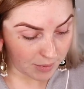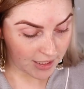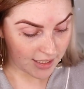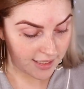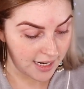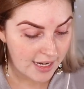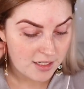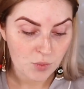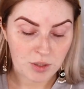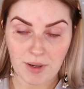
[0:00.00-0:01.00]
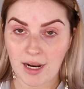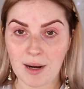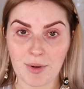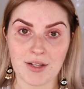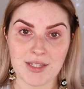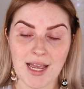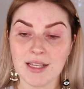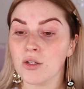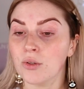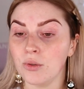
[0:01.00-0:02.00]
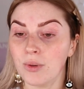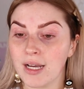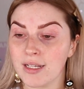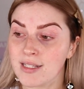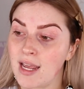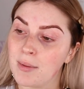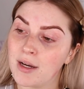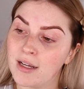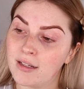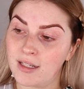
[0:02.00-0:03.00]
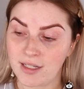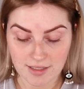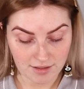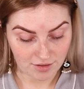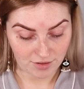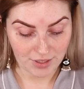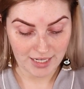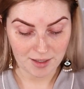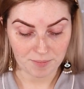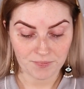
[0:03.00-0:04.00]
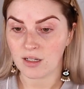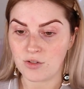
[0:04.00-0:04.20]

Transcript: I'm gonna start with my eyebrows as always. Am I? Yes, no I am.